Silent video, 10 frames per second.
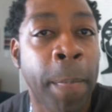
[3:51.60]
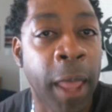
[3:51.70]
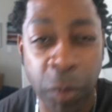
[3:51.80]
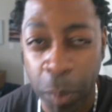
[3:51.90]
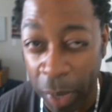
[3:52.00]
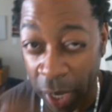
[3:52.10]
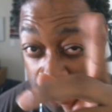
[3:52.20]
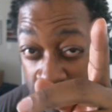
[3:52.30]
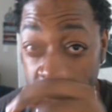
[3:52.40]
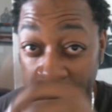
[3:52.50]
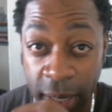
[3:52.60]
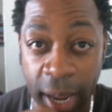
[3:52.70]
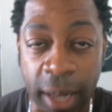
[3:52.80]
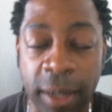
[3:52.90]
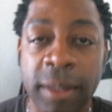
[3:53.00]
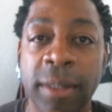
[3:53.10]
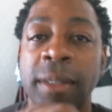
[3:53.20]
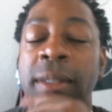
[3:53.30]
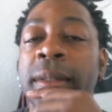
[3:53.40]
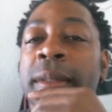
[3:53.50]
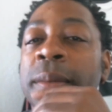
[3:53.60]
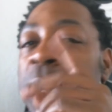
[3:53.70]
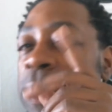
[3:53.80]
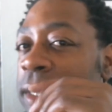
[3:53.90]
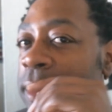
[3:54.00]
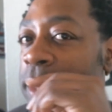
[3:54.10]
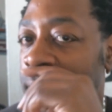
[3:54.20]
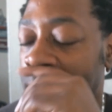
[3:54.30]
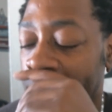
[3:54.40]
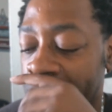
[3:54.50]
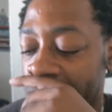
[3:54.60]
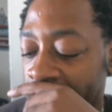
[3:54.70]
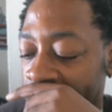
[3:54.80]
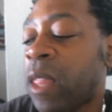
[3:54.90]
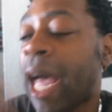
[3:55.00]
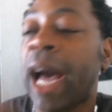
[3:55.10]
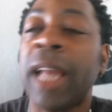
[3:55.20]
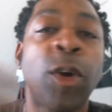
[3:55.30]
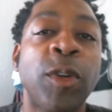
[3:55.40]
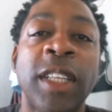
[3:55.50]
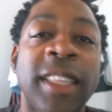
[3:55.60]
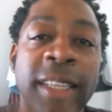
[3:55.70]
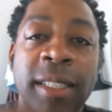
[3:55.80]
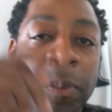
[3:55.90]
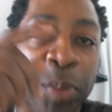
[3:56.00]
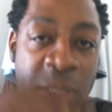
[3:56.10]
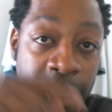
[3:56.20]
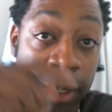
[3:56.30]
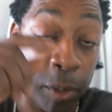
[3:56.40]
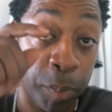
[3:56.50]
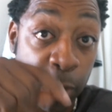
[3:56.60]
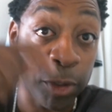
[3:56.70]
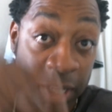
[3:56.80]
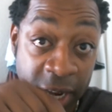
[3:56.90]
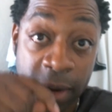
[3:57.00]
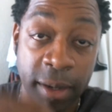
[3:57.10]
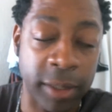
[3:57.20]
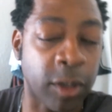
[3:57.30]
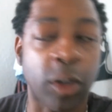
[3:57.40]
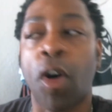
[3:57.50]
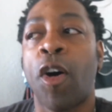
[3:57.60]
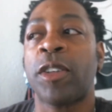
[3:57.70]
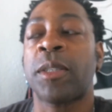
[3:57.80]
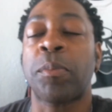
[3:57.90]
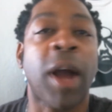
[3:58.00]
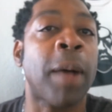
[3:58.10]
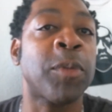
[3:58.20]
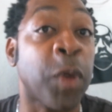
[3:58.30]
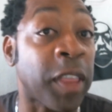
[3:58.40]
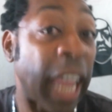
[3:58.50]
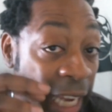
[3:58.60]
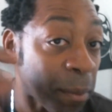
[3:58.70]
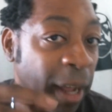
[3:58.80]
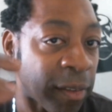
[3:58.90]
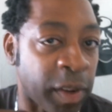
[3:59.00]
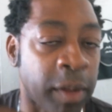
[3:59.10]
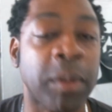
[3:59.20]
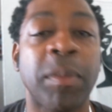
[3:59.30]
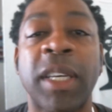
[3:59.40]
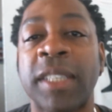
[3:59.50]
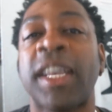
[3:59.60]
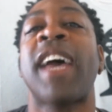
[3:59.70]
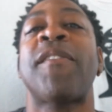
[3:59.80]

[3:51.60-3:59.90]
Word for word: Have you paid attention to that? Pay attention to that. Now, I know that this particular post here is going to cause some problems within my family because I have